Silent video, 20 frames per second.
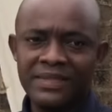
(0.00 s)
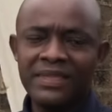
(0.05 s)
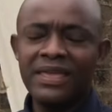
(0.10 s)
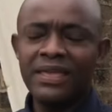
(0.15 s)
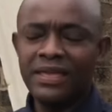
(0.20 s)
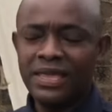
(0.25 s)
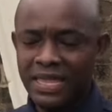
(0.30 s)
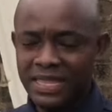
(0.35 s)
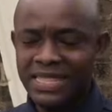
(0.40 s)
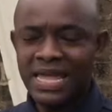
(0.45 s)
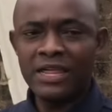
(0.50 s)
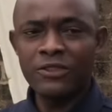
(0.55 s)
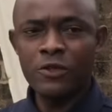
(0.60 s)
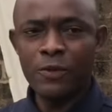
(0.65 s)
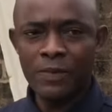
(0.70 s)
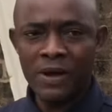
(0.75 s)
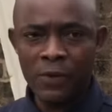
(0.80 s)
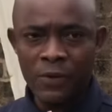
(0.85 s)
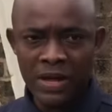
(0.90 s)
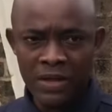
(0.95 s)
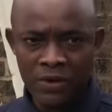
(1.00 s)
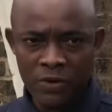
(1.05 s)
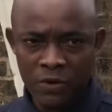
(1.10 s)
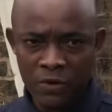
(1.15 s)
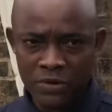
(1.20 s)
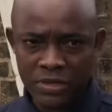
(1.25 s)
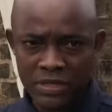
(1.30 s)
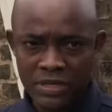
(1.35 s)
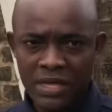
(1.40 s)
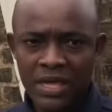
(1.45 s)
Again, that's number 1
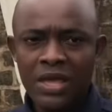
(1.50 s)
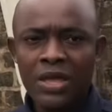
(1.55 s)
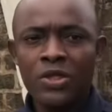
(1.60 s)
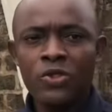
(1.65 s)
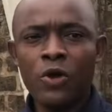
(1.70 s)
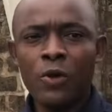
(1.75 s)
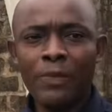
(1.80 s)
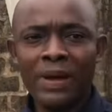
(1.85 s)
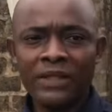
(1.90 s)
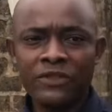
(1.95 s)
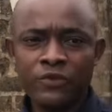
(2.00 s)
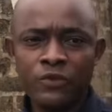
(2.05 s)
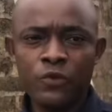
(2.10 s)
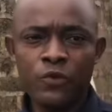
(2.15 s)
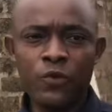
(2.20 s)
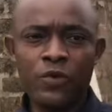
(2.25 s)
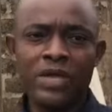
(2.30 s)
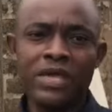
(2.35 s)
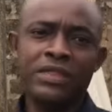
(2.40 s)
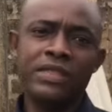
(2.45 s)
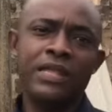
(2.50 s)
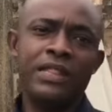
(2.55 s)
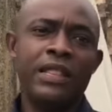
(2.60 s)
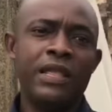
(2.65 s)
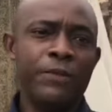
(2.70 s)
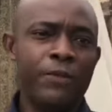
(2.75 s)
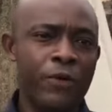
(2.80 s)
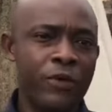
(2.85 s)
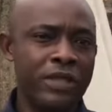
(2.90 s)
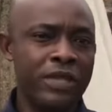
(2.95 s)
cost. Number 2 is the
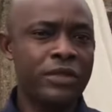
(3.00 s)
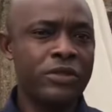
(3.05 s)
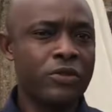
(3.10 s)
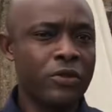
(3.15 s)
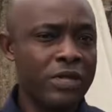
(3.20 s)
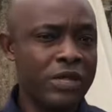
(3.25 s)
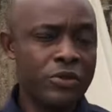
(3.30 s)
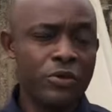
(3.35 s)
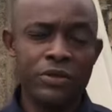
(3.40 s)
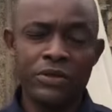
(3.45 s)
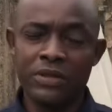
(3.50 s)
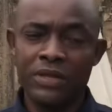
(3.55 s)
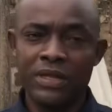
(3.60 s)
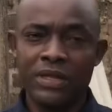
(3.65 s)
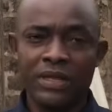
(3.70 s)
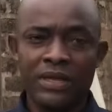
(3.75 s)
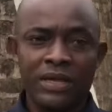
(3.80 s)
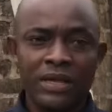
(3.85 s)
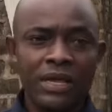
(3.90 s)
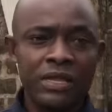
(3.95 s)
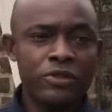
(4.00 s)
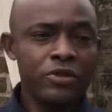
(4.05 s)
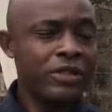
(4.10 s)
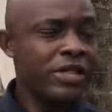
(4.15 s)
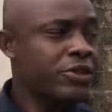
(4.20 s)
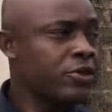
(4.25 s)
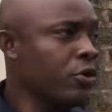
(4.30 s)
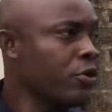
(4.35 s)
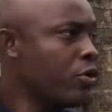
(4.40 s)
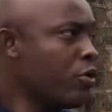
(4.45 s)
labor, the installation
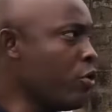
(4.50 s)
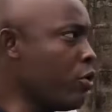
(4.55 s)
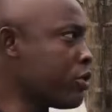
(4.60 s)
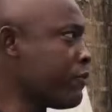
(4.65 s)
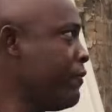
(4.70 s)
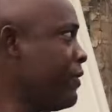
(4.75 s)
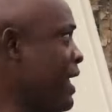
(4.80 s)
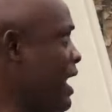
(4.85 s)
cost for, like,